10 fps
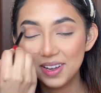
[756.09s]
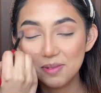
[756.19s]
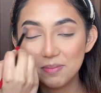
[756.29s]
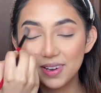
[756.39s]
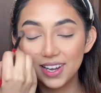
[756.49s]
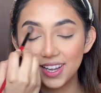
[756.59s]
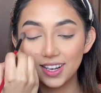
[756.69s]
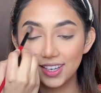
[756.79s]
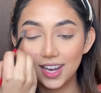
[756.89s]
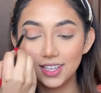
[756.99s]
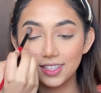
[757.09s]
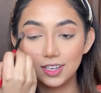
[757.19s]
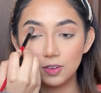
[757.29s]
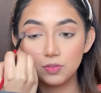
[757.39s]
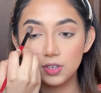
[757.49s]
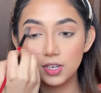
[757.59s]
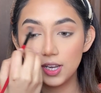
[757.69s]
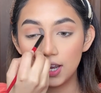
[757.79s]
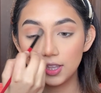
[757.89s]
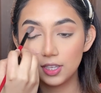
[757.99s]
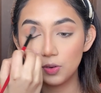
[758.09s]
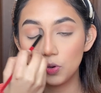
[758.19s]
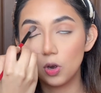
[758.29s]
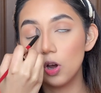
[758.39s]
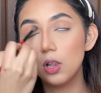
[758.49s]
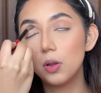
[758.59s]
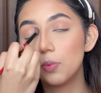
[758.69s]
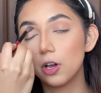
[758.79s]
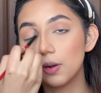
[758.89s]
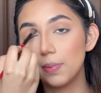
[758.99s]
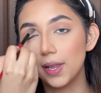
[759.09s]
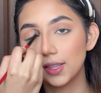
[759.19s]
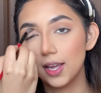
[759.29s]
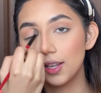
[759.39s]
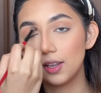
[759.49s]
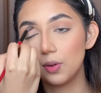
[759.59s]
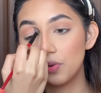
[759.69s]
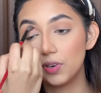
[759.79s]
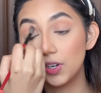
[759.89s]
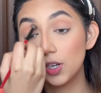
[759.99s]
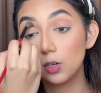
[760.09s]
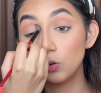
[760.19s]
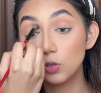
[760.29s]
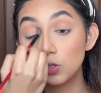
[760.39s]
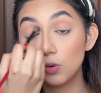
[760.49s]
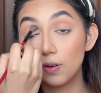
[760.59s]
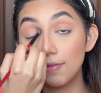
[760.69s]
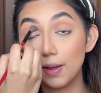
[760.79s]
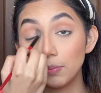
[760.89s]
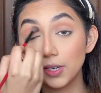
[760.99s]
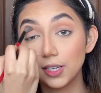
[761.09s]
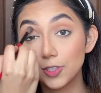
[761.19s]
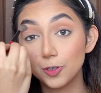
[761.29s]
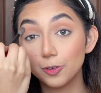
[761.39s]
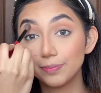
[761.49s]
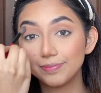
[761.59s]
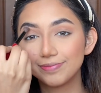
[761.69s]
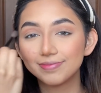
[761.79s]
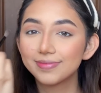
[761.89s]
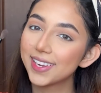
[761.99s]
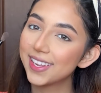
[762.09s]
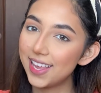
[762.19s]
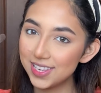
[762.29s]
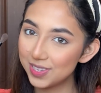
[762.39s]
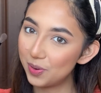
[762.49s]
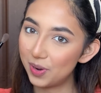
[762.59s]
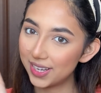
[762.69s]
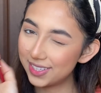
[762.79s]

But yeah, at the end of the day, I think we all are brought up like that we're very close to our family. So that's correct.